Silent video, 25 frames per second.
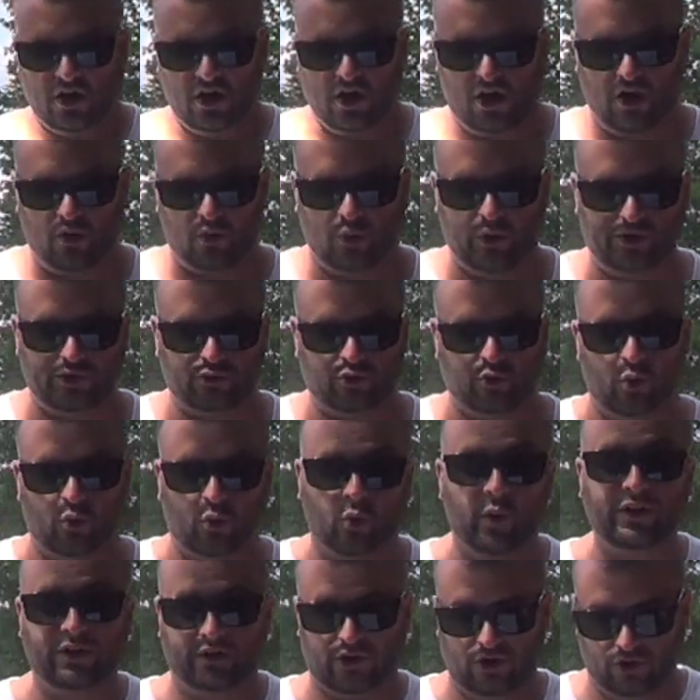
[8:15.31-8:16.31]
which were
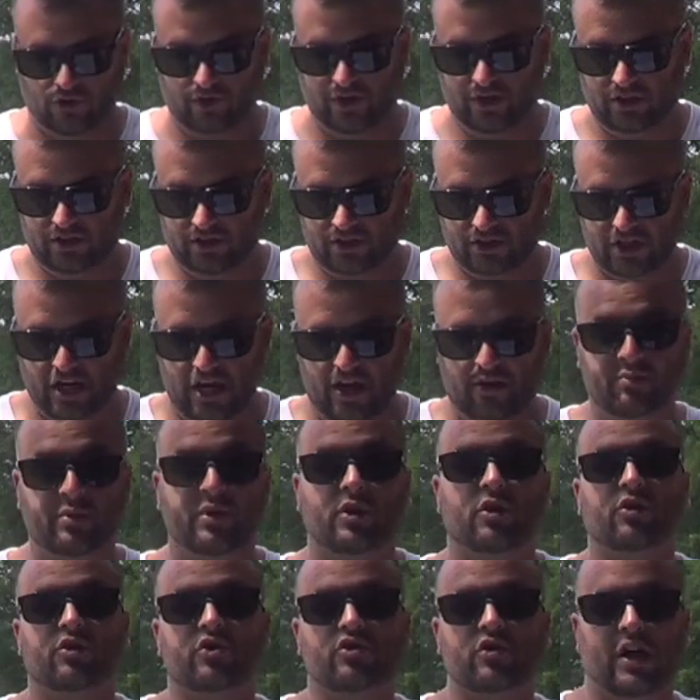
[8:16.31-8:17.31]
Winter Greens and
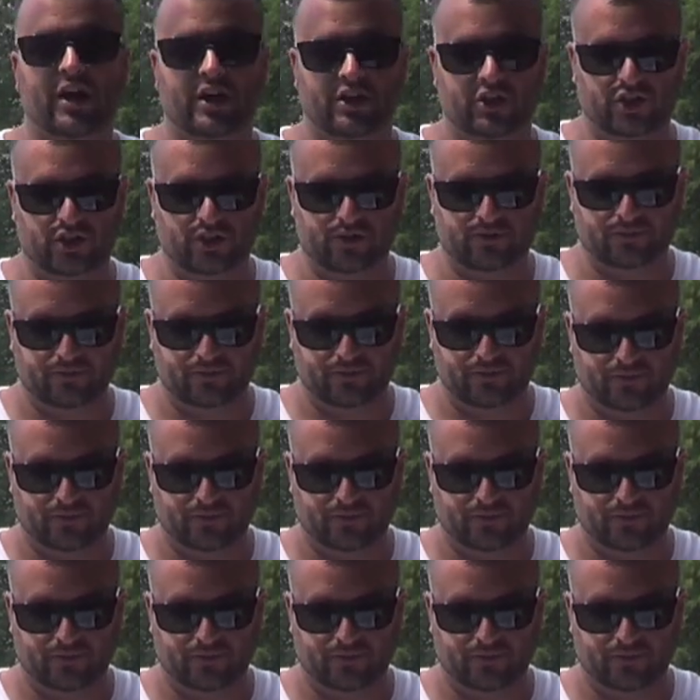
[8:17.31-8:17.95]
Pure Attraction.